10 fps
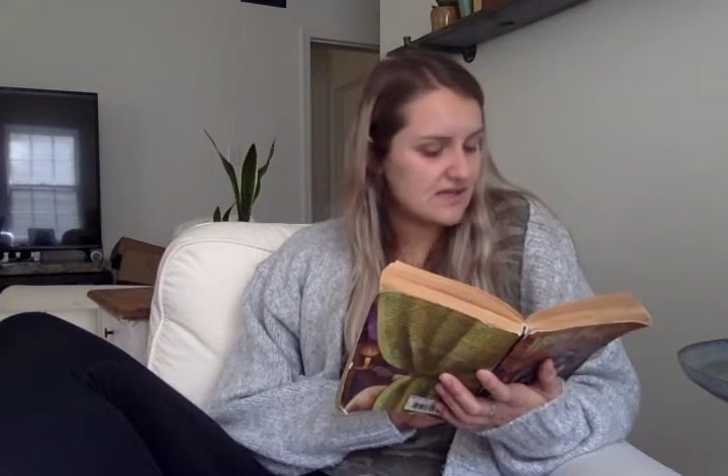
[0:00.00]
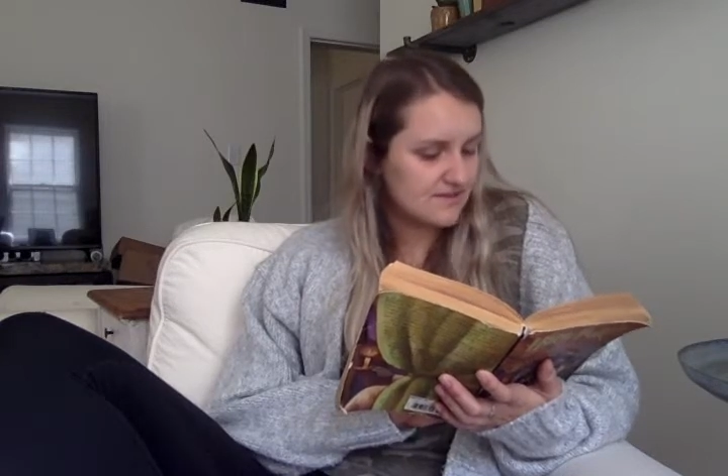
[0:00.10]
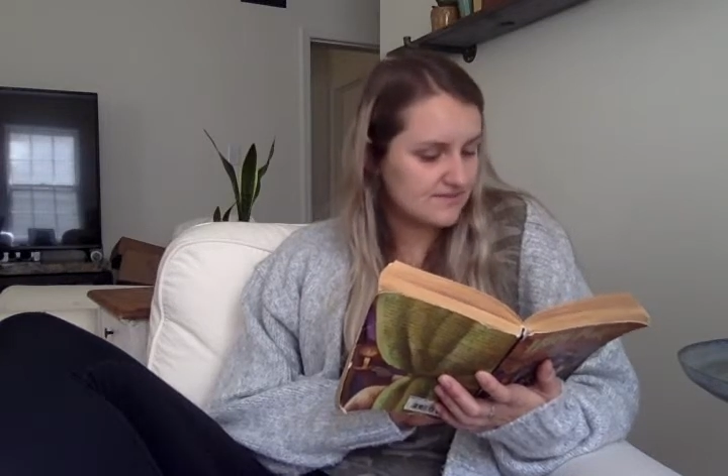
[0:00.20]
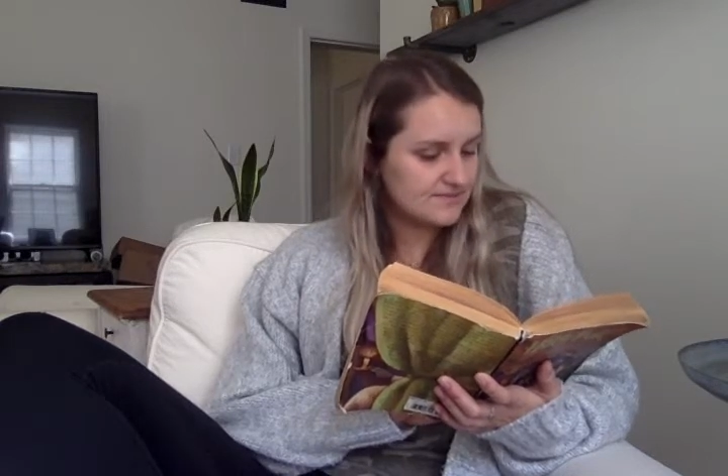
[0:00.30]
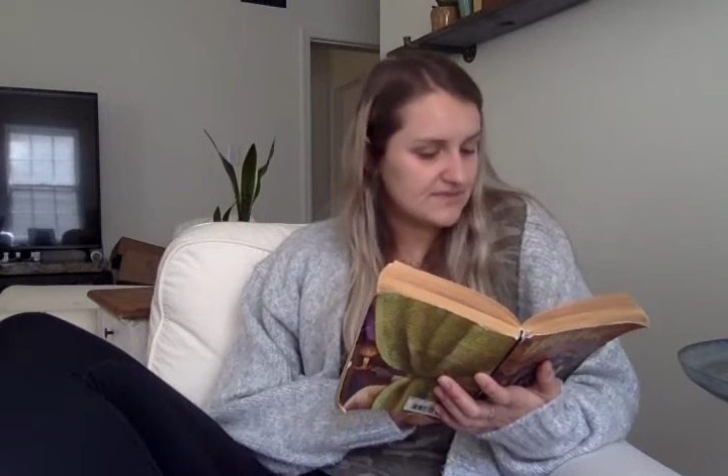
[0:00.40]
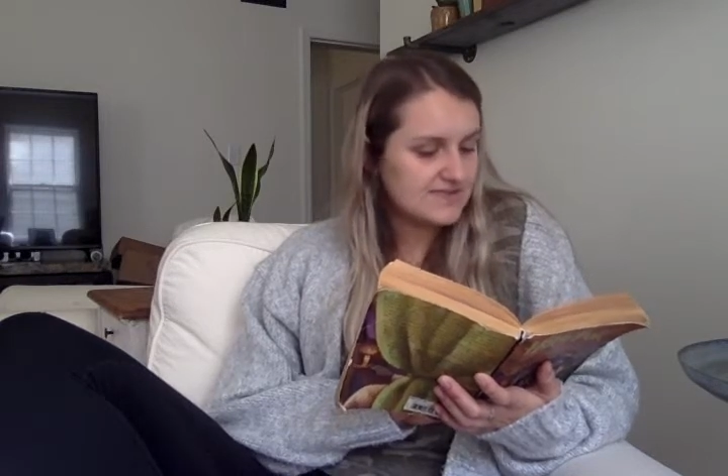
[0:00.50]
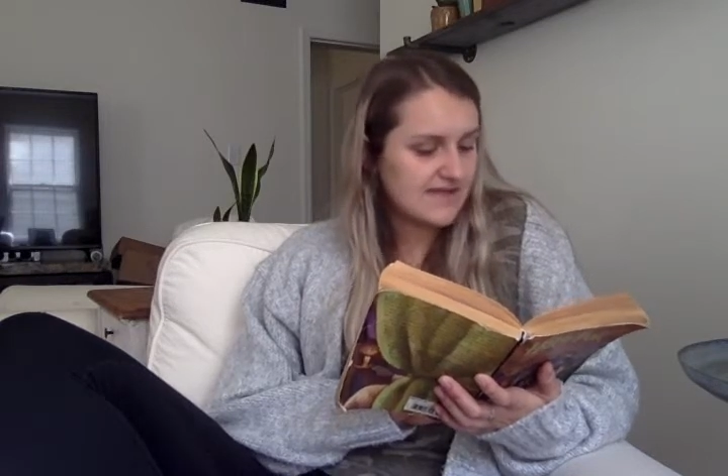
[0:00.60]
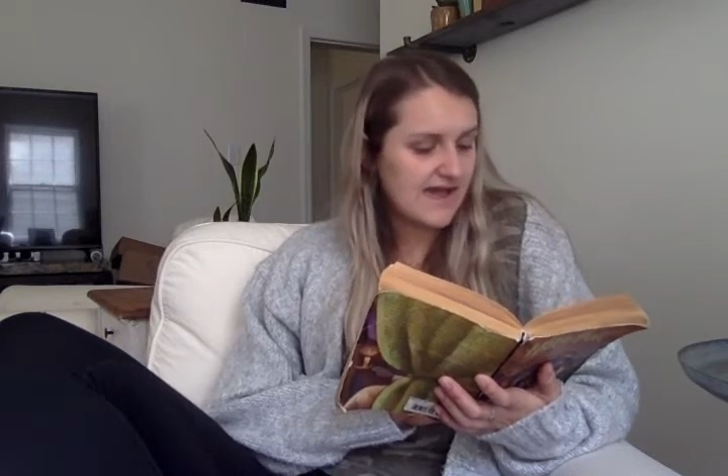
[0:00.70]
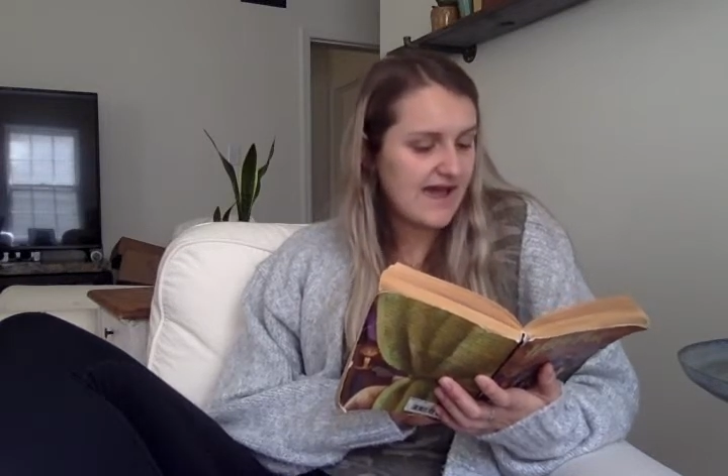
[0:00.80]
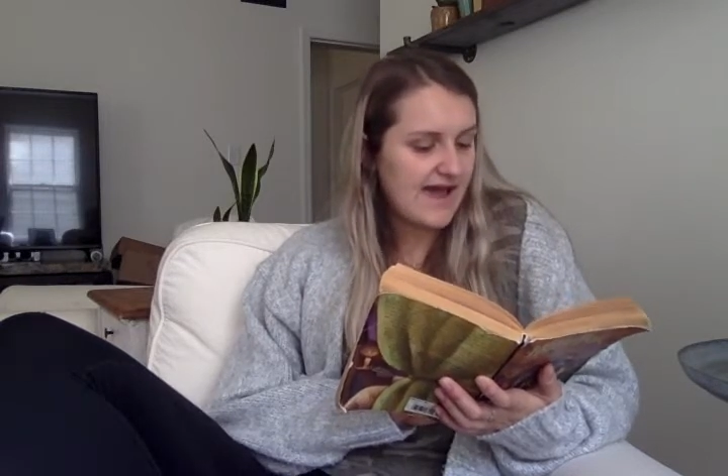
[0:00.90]
him
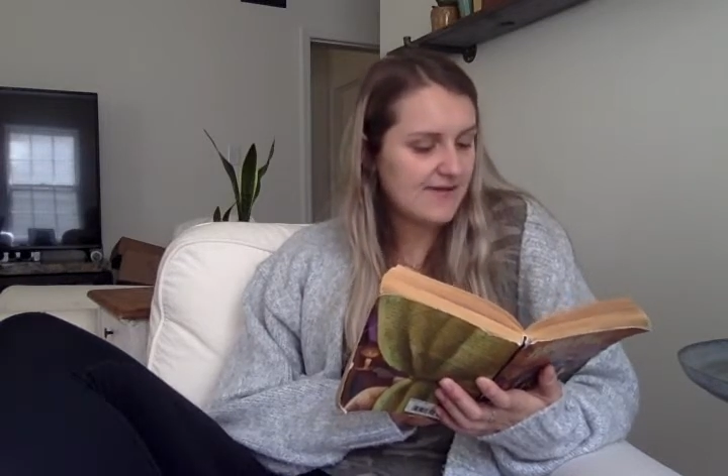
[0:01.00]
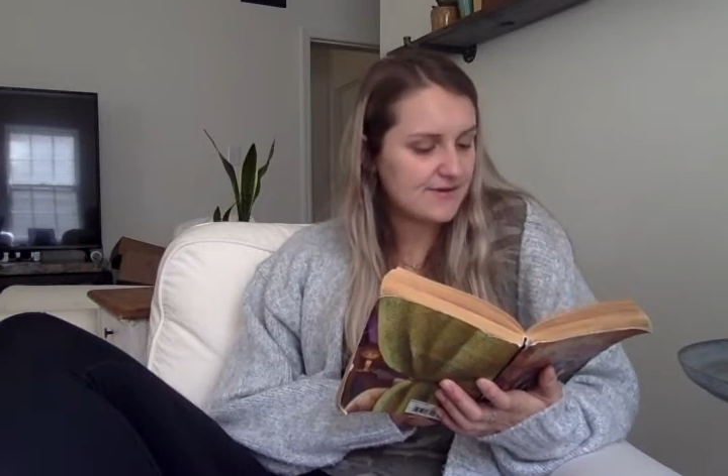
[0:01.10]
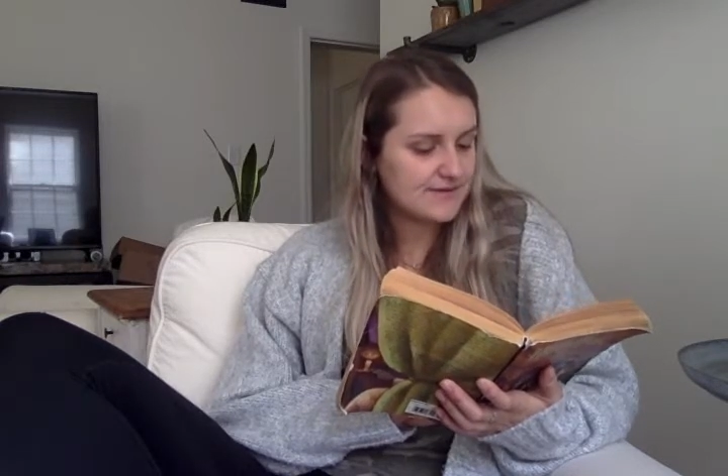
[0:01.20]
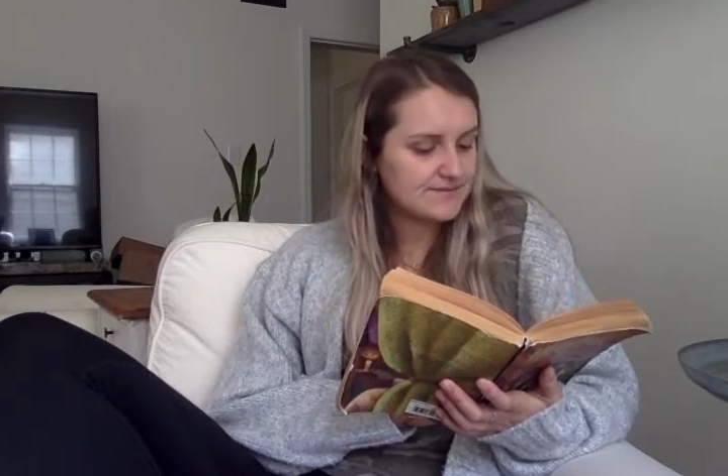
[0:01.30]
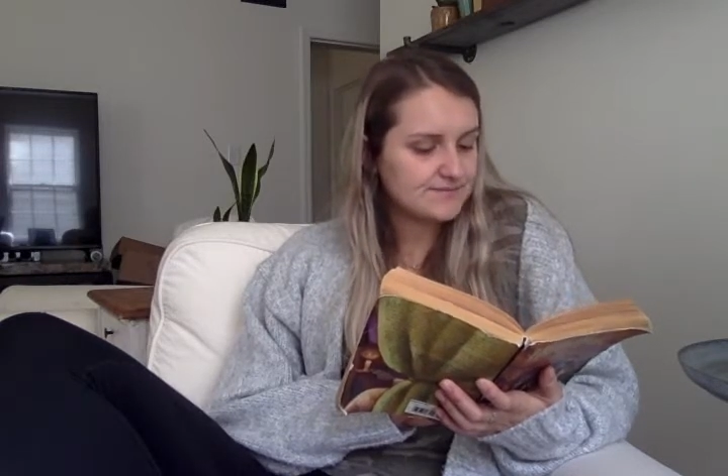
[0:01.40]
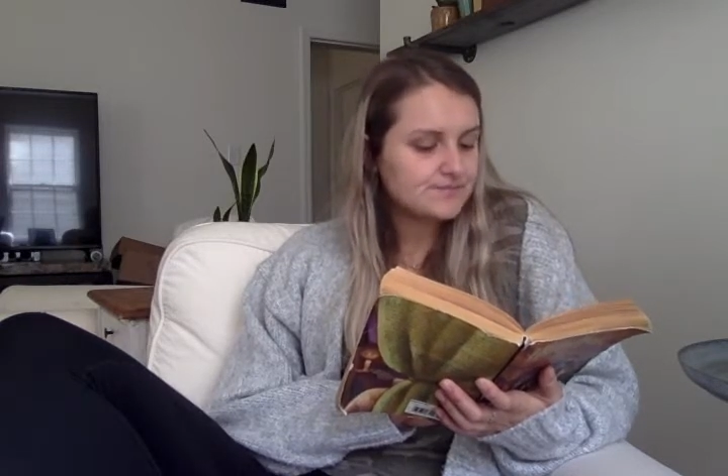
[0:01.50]
sat Hagrid,